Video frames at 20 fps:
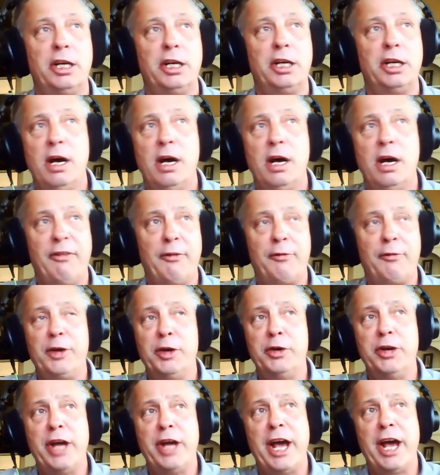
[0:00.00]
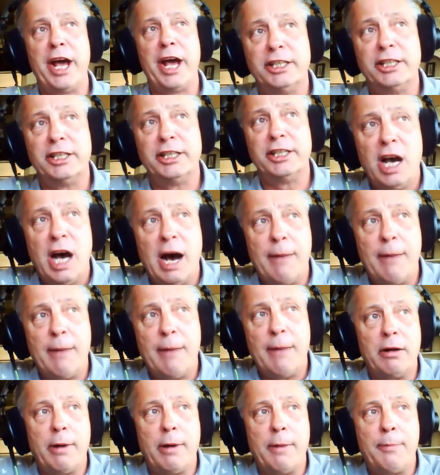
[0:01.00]
of a few days
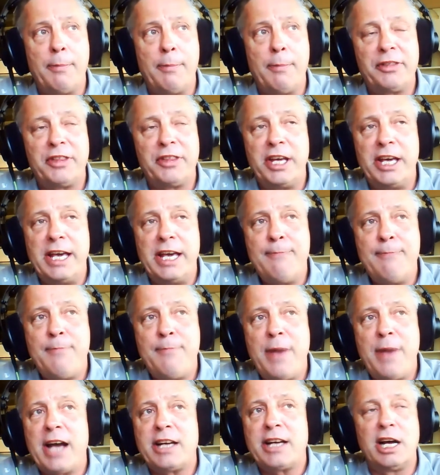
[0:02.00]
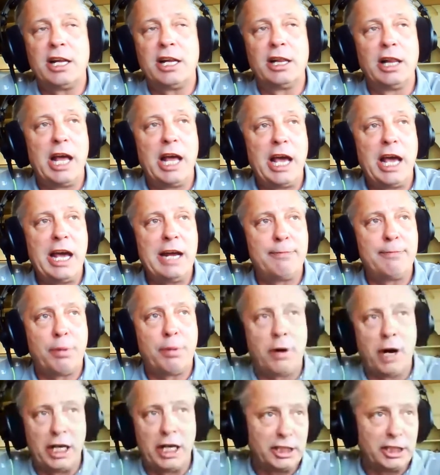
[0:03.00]
about the impact on land
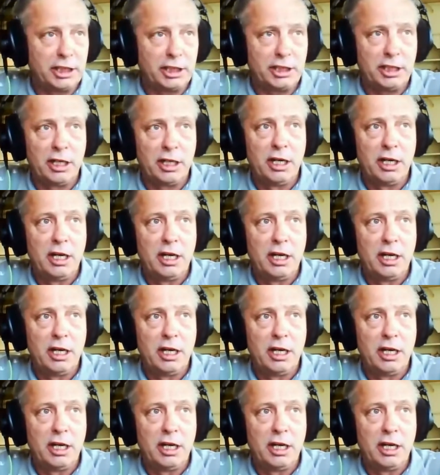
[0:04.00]
prices.